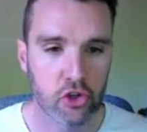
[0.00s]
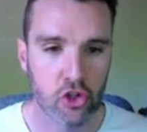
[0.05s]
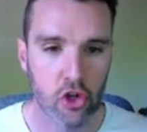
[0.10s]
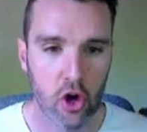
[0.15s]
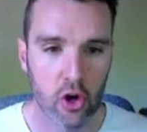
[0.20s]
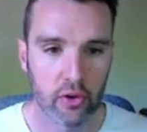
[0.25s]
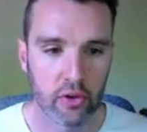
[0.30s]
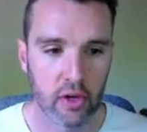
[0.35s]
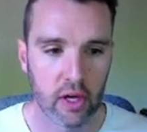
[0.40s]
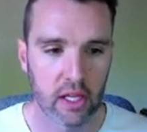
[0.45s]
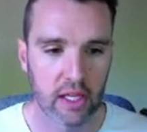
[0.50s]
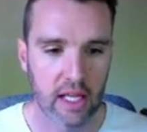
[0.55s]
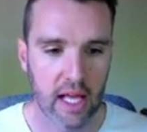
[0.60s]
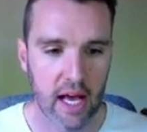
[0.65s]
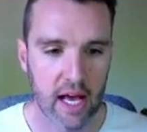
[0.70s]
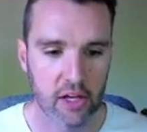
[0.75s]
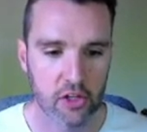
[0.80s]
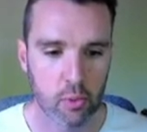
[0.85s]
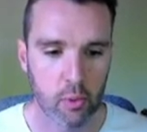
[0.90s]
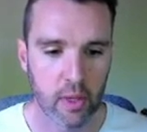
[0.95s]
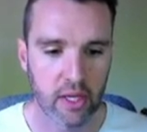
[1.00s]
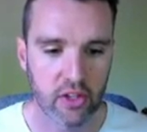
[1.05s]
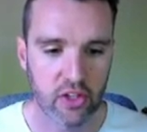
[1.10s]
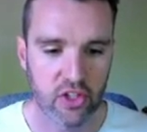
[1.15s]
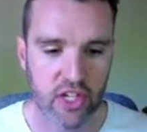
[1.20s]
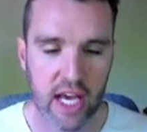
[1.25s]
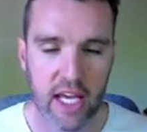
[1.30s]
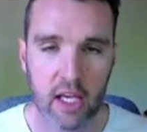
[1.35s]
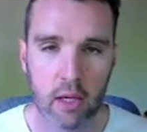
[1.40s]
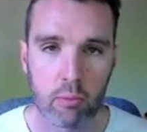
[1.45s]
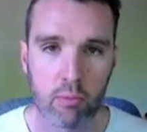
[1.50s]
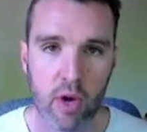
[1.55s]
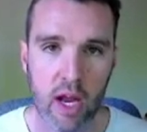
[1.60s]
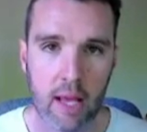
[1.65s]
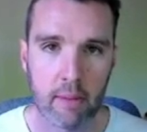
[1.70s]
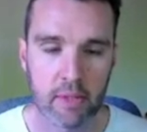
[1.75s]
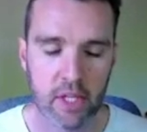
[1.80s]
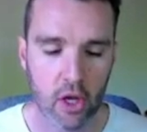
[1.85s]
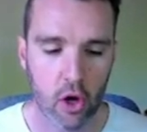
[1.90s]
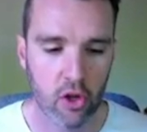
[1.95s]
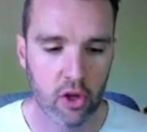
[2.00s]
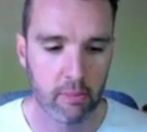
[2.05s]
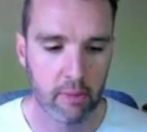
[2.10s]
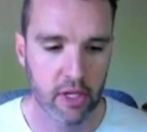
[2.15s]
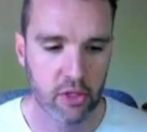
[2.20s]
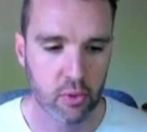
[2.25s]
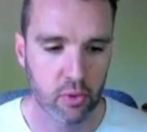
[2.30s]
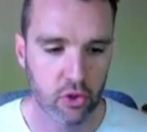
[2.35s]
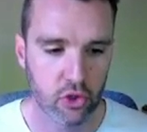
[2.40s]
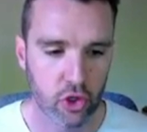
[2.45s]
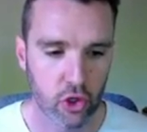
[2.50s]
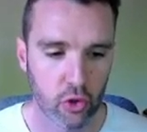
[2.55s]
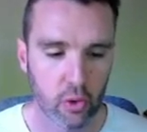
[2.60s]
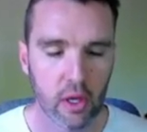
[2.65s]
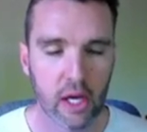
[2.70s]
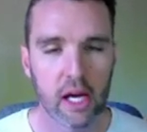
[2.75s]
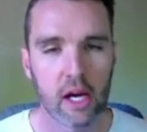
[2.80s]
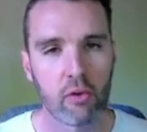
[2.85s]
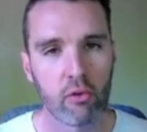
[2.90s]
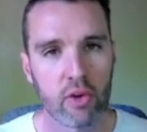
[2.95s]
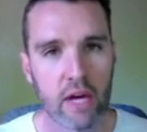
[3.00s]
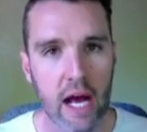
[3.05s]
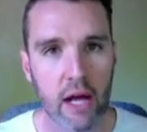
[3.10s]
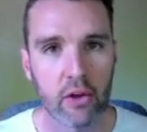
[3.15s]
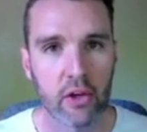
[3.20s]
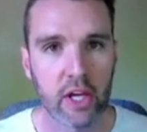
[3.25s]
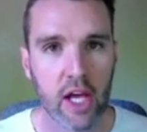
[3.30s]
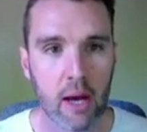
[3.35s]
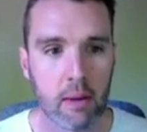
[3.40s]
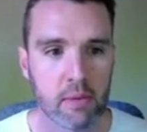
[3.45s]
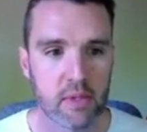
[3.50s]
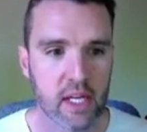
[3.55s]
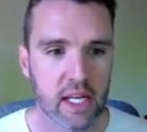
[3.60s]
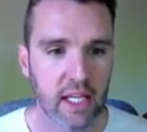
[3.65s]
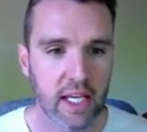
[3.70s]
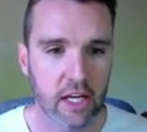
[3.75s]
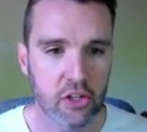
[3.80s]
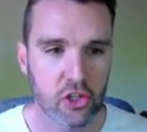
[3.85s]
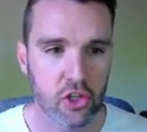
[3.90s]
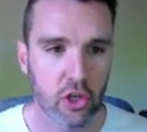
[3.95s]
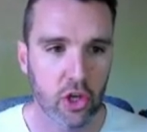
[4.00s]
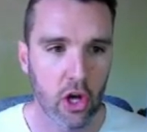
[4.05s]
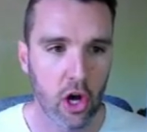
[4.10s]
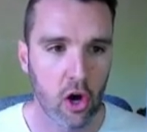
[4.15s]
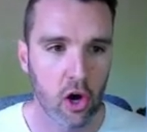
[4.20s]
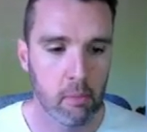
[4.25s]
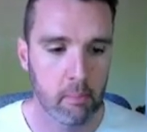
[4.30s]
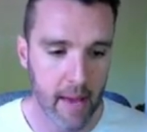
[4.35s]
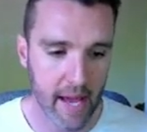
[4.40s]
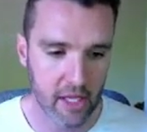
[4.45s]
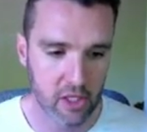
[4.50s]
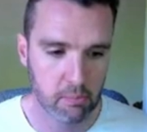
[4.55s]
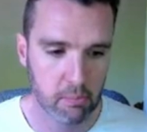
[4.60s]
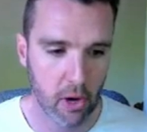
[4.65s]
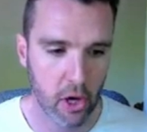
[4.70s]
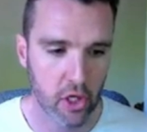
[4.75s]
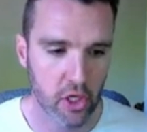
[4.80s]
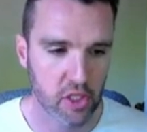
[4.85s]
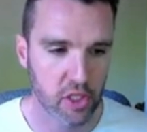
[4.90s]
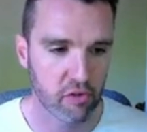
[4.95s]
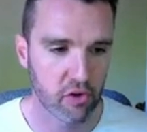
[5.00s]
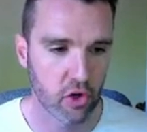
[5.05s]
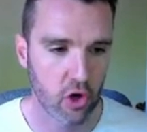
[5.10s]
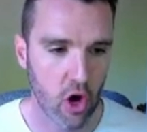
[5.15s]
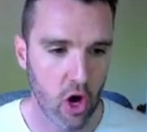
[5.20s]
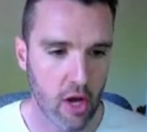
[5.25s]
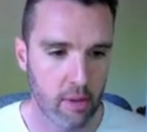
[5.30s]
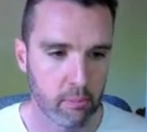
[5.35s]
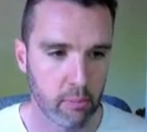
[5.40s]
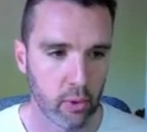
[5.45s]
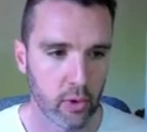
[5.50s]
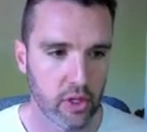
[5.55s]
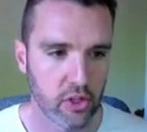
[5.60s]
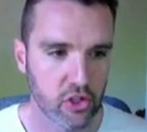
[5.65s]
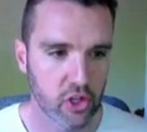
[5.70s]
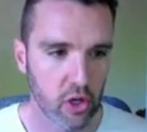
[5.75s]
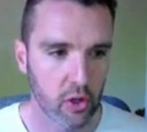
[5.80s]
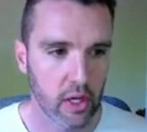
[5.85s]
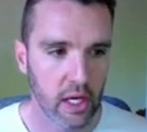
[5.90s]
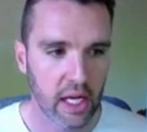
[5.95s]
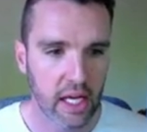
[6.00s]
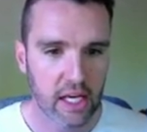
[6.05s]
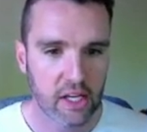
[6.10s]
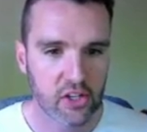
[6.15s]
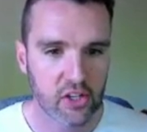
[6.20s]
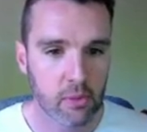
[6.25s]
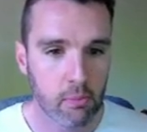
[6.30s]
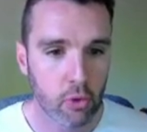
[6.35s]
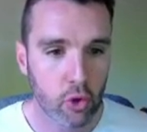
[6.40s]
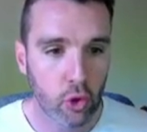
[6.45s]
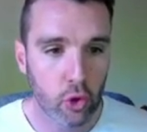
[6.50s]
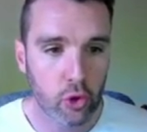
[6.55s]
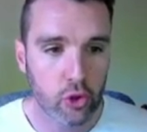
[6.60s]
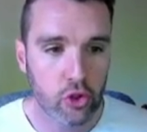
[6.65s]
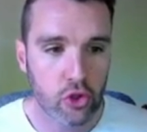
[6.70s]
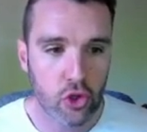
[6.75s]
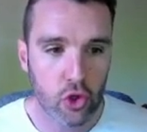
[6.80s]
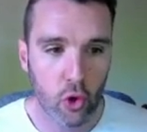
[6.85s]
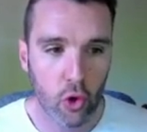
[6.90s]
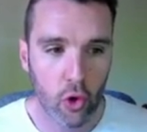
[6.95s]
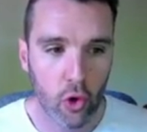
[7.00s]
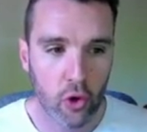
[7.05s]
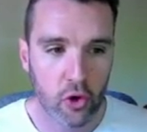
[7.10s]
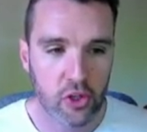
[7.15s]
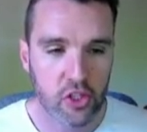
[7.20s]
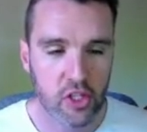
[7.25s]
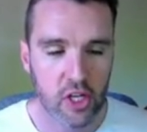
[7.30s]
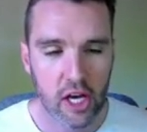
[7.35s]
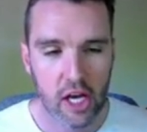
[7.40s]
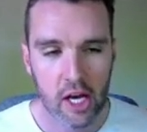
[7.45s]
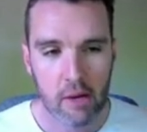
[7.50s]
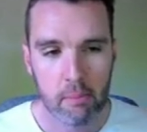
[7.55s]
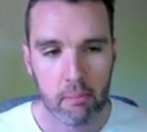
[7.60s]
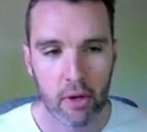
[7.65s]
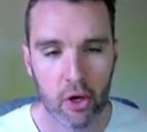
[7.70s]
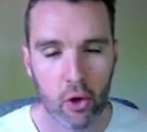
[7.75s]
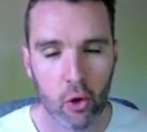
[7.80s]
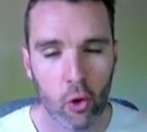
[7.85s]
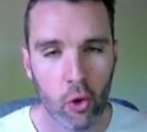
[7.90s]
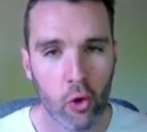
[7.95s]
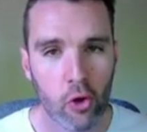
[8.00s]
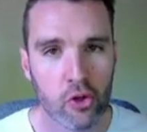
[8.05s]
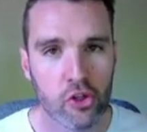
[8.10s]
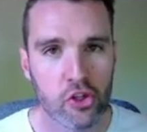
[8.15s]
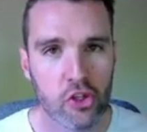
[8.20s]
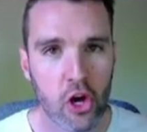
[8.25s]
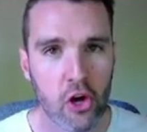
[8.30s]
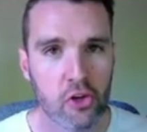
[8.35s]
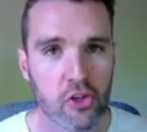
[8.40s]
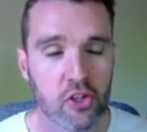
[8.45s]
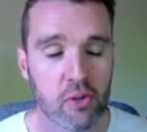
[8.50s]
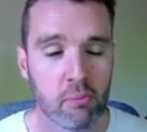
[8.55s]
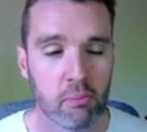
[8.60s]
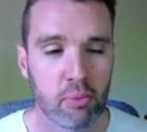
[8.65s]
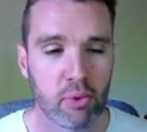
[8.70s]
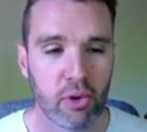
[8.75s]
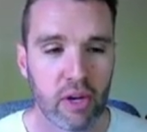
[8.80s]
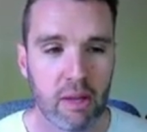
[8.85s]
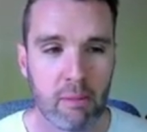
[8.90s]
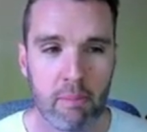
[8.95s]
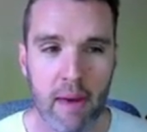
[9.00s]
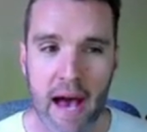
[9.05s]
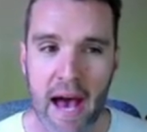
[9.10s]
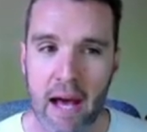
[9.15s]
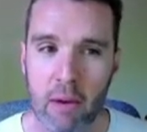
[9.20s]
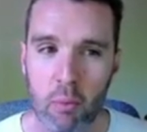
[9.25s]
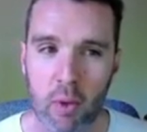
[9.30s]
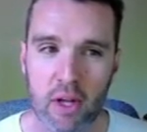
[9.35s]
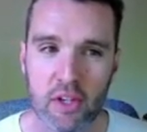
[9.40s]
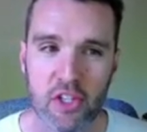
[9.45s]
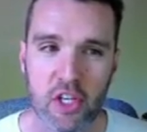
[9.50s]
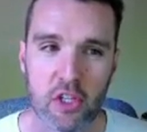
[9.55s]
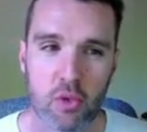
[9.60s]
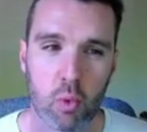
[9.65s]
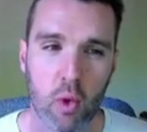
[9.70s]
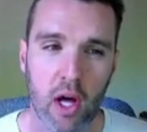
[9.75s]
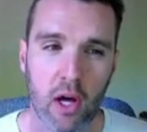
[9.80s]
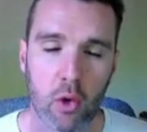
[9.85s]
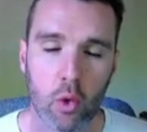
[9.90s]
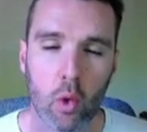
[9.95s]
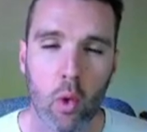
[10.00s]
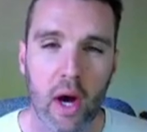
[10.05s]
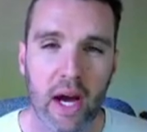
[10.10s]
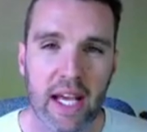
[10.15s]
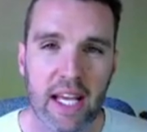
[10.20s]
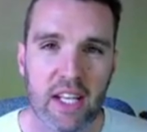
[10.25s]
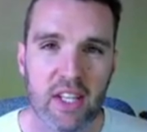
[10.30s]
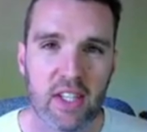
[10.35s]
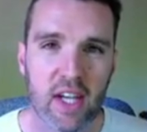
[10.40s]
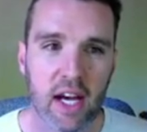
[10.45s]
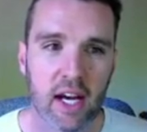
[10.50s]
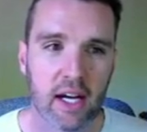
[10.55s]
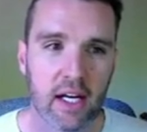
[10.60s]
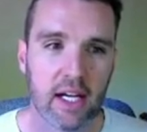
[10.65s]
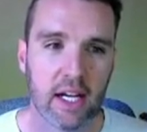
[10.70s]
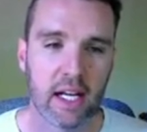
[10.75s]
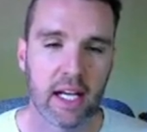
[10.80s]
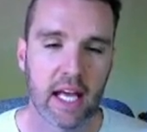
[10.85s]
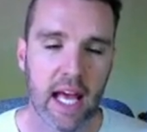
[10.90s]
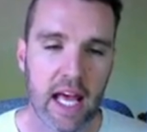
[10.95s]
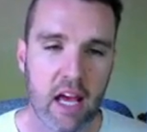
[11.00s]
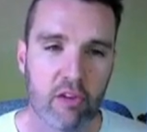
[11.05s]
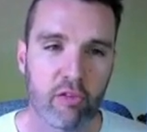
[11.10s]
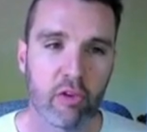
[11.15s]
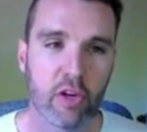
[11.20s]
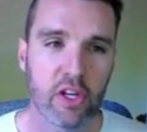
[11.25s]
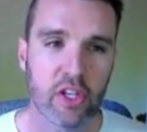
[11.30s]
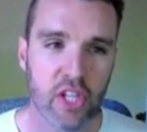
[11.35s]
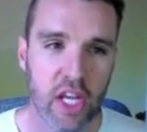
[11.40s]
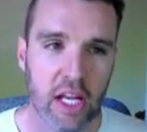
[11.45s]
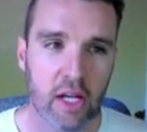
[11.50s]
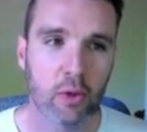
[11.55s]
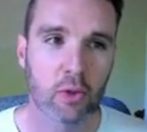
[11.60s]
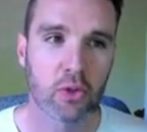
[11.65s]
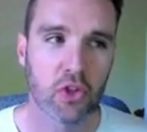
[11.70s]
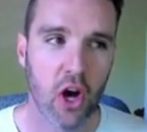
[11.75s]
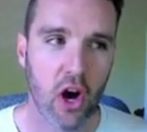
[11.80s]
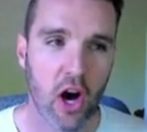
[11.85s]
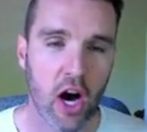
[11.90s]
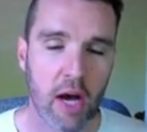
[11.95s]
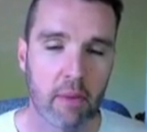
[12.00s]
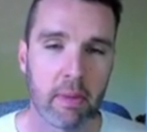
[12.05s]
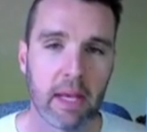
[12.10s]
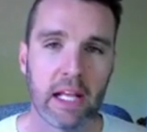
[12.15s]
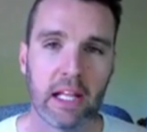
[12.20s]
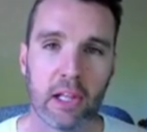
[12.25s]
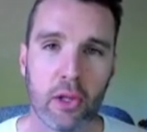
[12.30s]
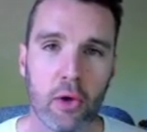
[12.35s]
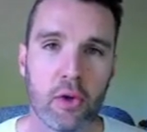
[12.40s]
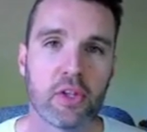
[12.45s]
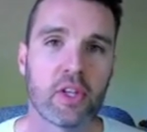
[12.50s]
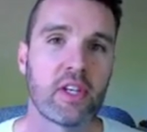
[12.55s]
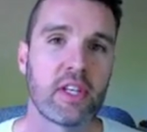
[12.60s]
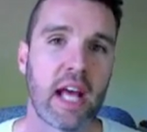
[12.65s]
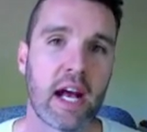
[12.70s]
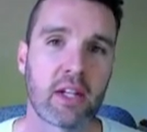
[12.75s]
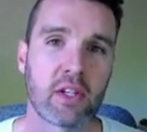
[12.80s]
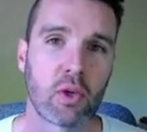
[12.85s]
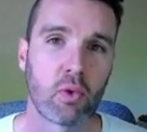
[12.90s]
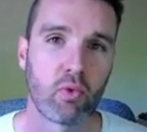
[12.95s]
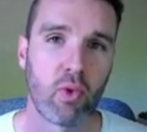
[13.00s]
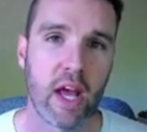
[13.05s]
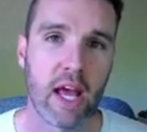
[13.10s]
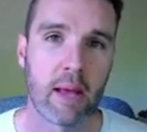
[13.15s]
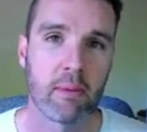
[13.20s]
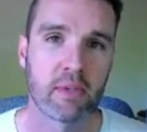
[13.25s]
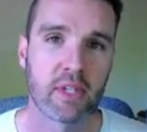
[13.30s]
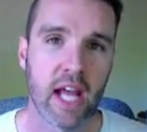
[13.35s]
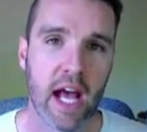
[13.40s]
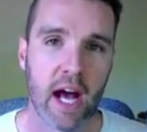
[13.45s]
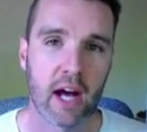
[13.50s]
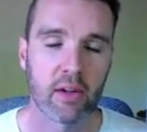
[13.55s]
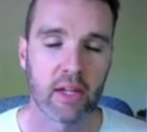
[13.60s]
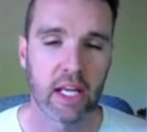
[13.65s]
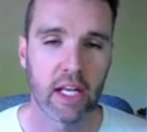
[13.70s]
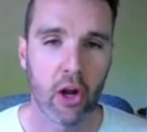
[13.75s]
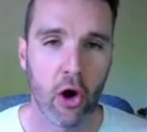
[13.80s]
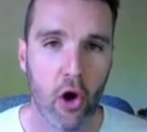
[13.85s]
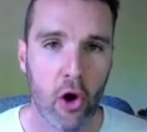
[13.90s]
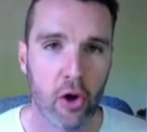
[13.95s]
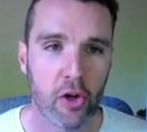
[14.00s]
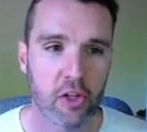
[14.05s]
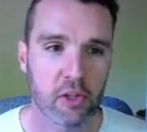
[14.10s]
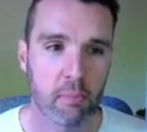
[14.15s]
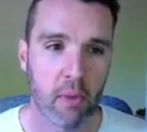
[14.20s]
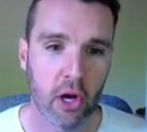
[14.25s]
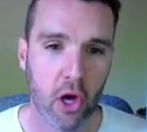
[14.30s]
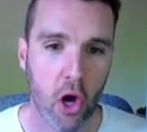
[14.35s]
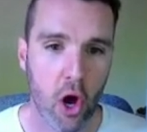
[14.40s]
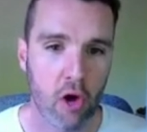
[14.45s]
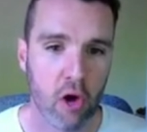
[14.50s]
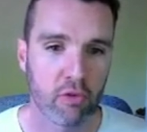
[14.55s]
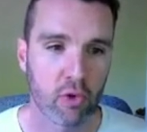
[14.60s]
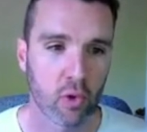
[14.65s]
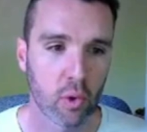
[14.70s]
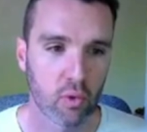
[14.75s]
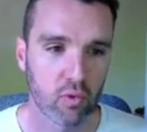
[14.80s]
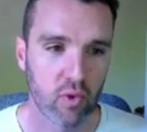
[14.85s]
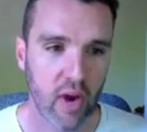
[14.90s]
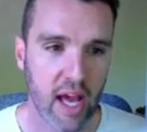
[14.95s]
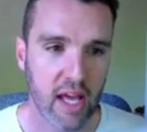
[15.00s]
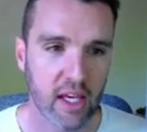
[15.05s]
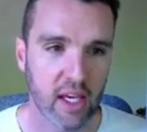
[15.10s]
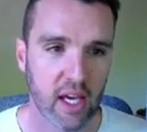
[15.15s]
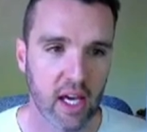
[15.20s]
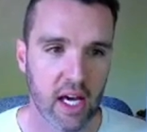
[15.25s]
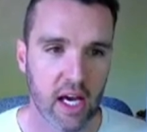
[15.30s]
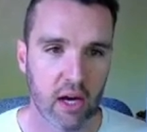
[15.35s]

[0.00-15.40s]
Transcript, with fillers: Son last week to Jacob Ramsey on the bench with two. Ronaldo comes in, gets the goal, max bonus for nine points. So some good scores, but also some pretty bad ones as well. Guaita, every single time he loses out to Ramsdale, it hurts my overall rank.